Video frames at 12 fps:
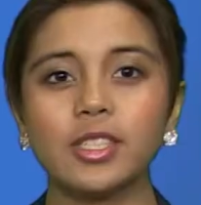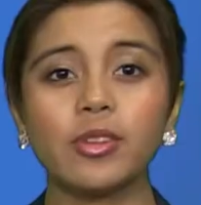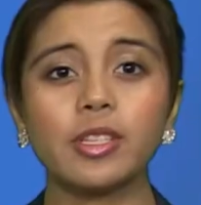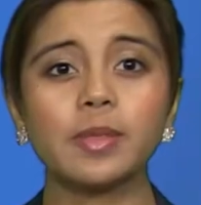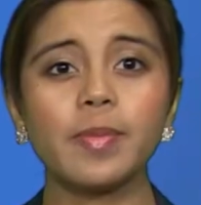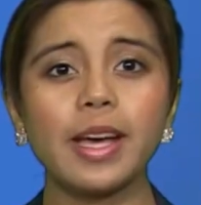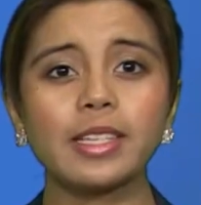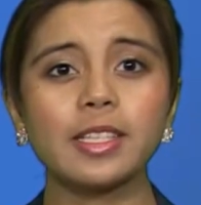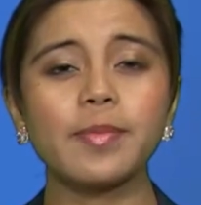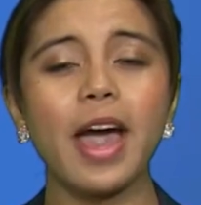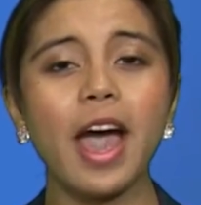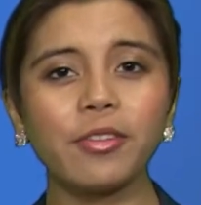expect
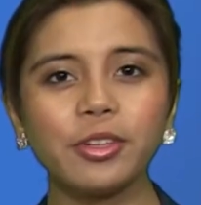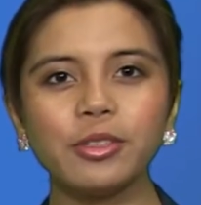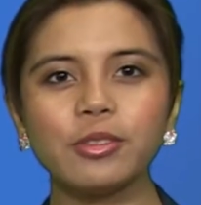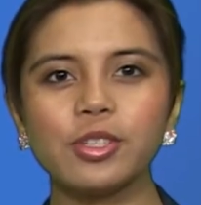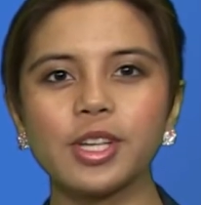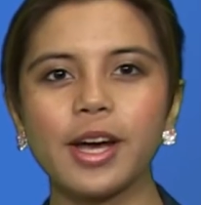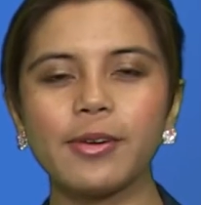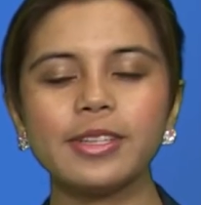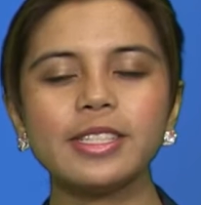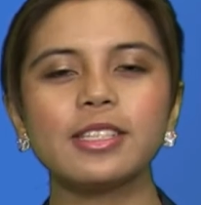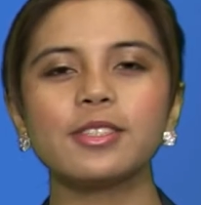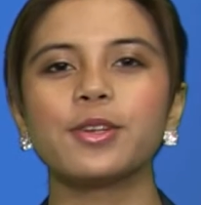some afternoon
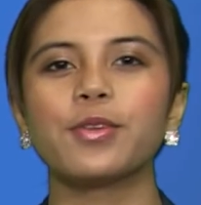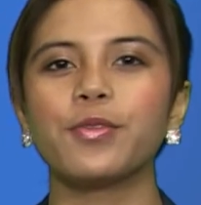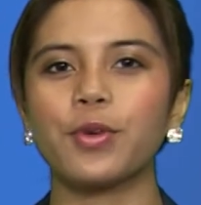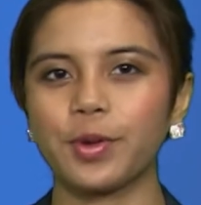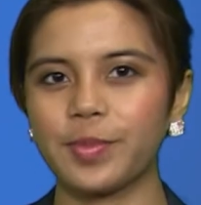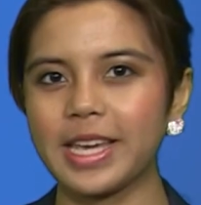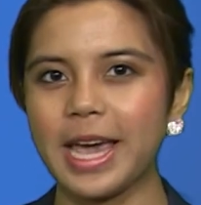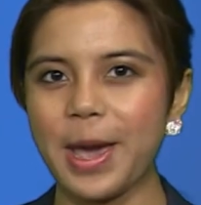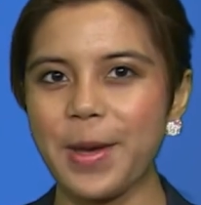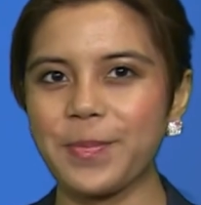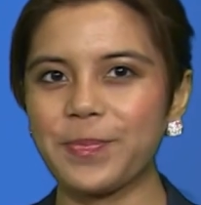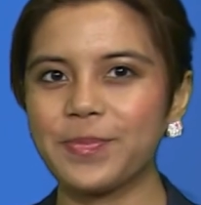showers until 4
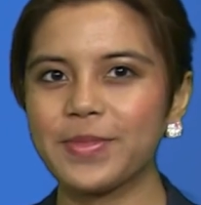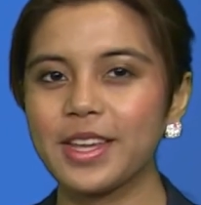p.m.